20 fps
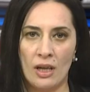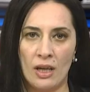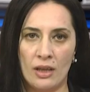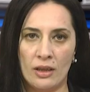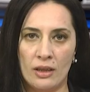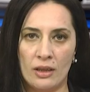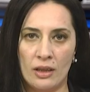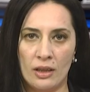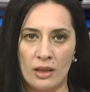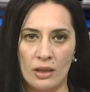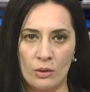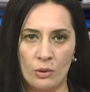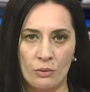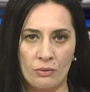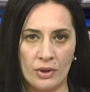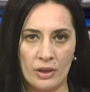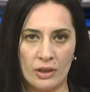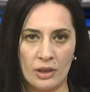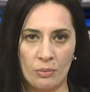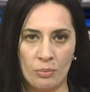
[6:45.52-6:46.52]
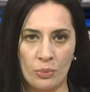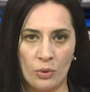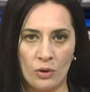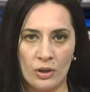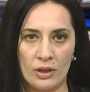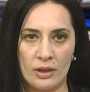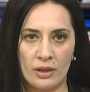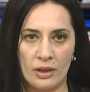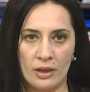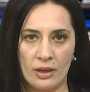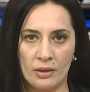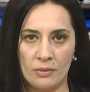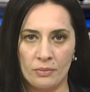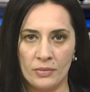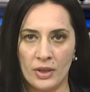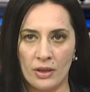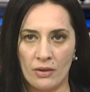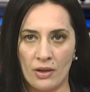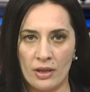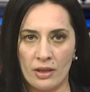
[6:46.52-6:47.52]
And the Louvre supports the
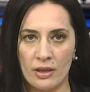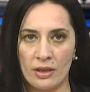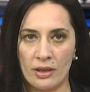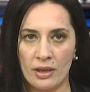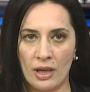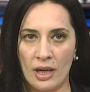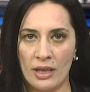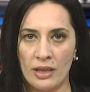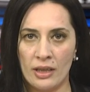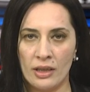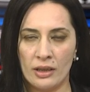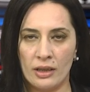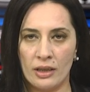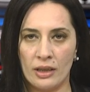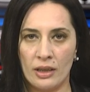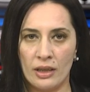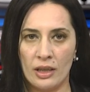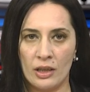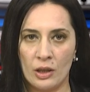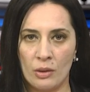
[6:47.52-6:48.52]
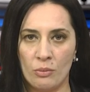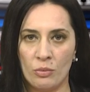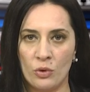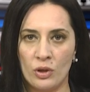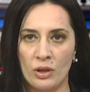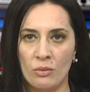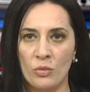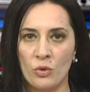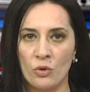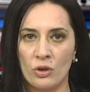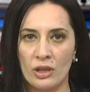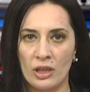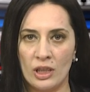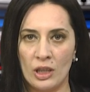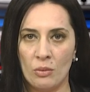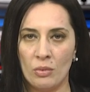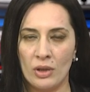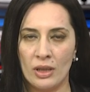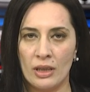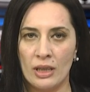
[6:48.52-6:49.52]
redesigning the Erebuni
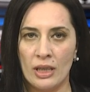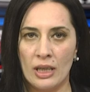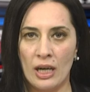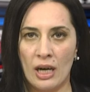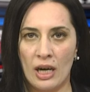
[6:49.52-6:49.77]
Museum in